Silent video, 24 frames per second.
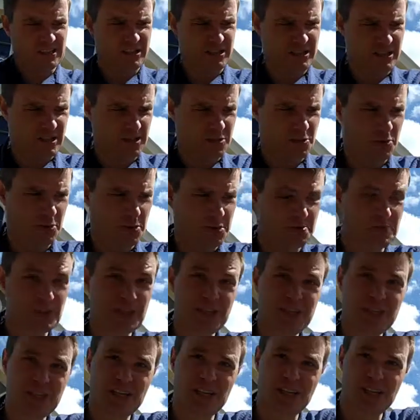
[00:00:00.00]
Now, of course,
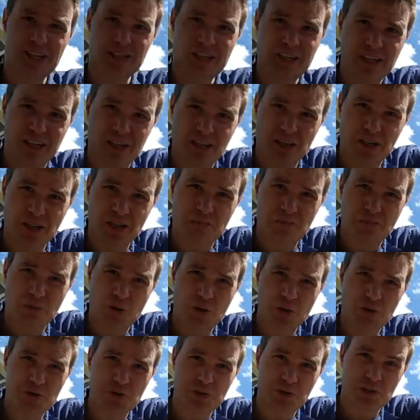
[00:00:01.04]
me saying that uh,
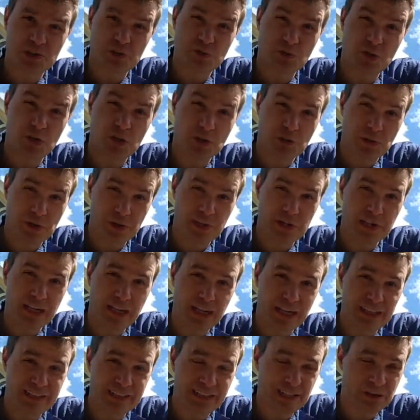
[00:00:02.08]
poetry is well written, you
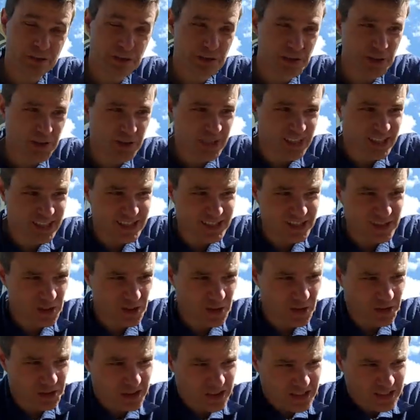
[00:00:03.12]
got to take with a grain of
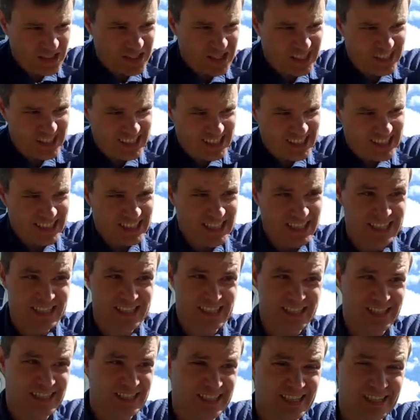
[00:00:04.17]
salt.
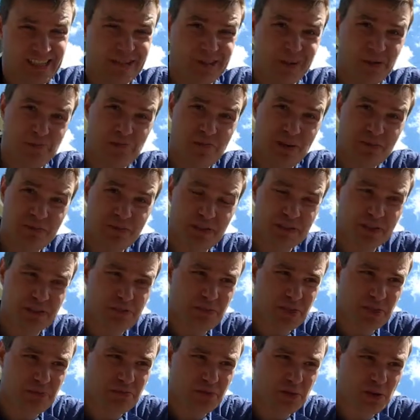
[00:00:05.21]
I don't know bupkis
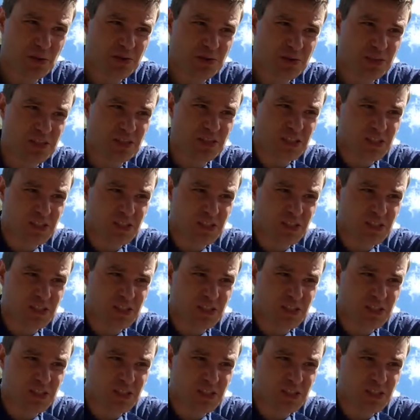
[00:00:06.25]
about poetry,